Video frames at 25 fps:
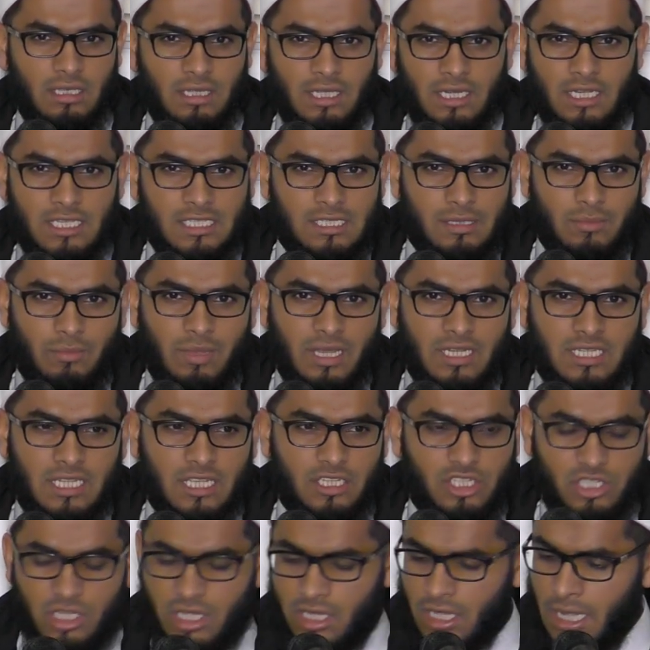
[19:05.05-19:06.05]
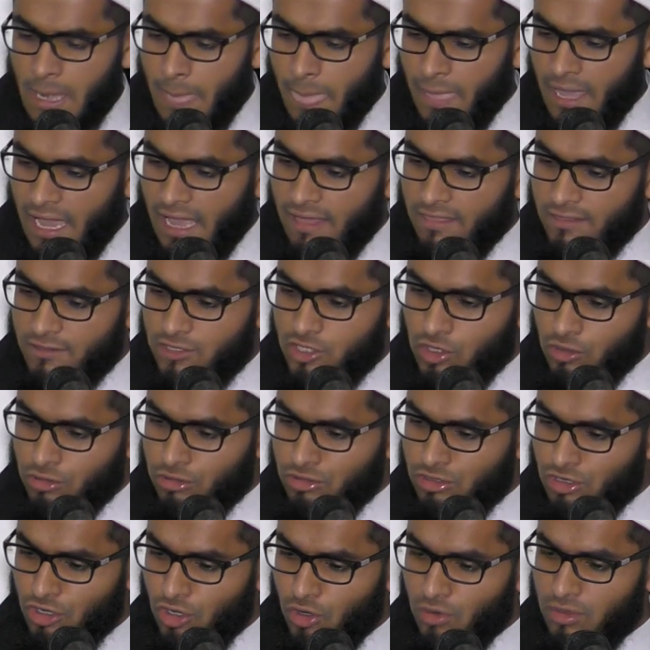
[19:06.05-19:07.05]
It doesn't matter, see, and so
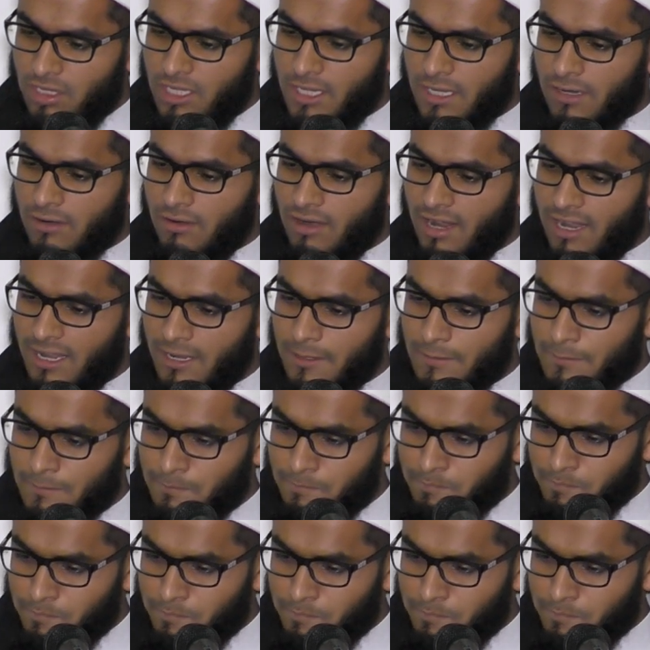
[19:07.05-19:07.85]
slowly, right?